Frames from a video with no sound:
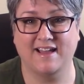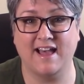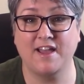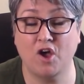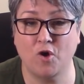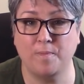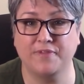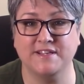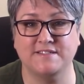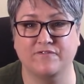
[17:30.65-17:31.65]
I
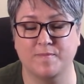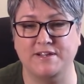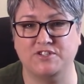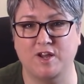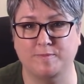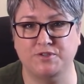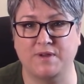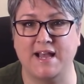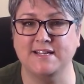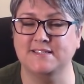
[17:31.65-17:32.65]
hope this information helps you
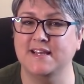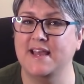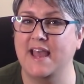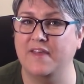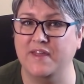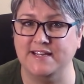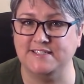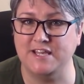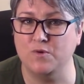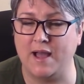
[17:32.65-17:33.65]
guys, and that I
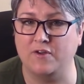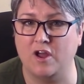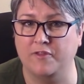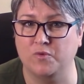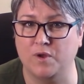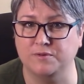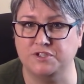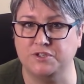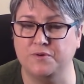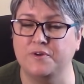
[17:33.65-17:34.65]
see you out on the road
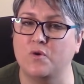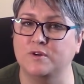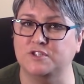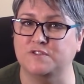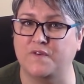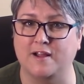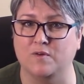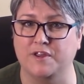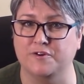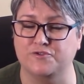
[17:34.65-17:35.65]
soon or just
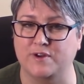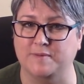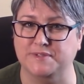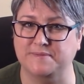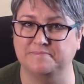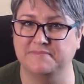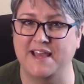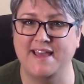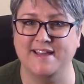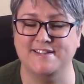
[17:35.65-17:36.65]
following your dreams.
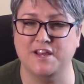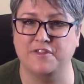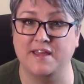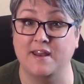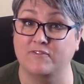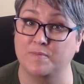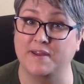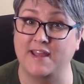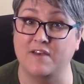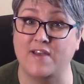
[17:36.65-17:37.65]
Until then,
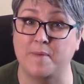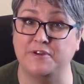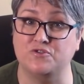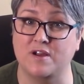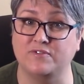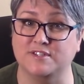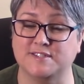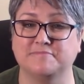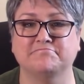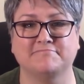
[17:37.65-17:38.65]
everybody have happy
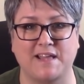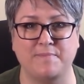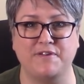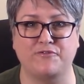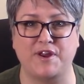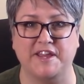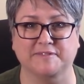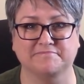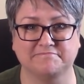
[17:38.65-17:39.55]
travels and be free.